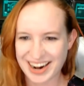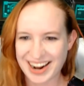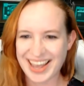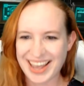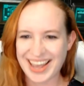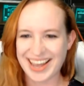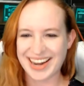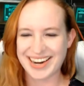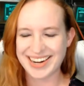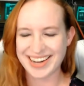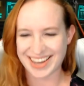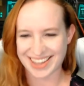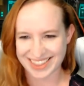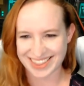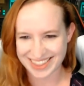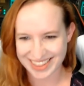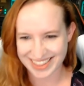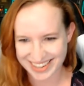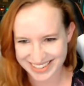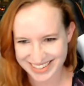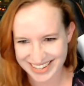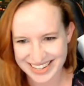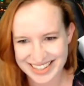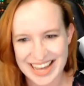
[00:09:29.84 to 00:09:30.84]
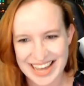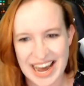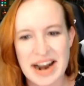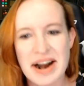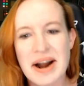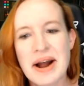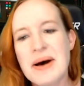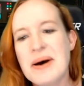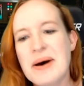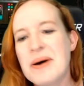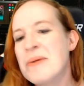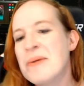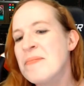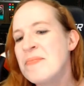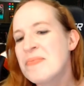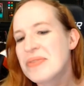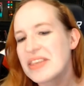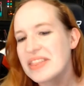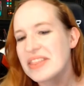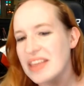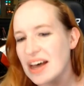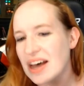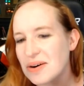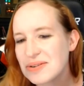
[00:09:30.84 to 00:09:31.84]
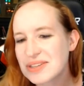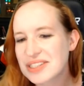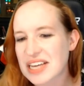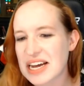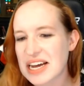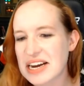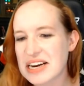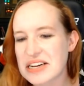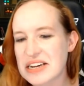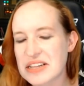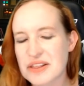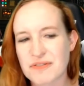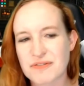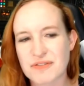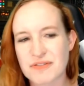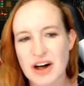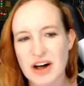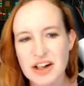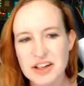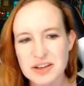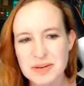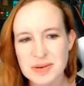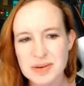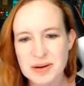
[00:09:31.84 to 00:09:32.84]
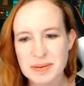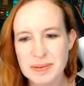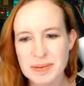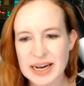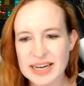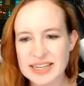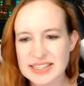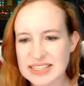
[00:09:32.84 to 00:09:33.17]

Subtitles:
anything like that. That was kind of the volume capacity,